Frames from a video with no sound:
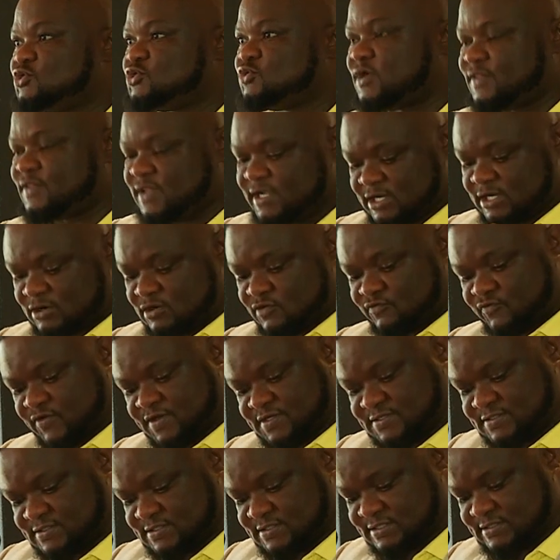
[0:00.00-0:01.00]
sure that our
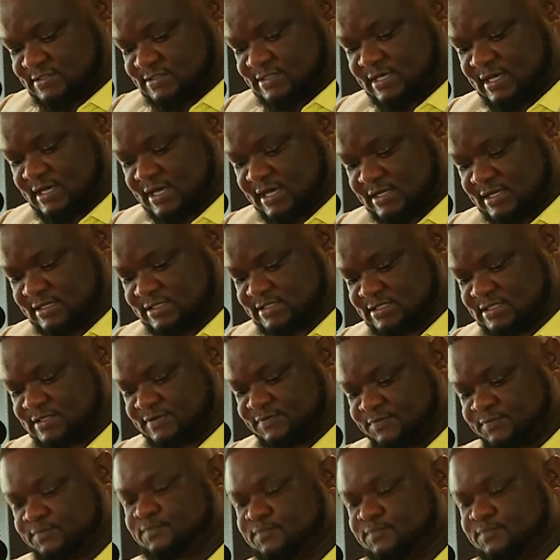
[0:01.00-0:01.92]
voice is heard.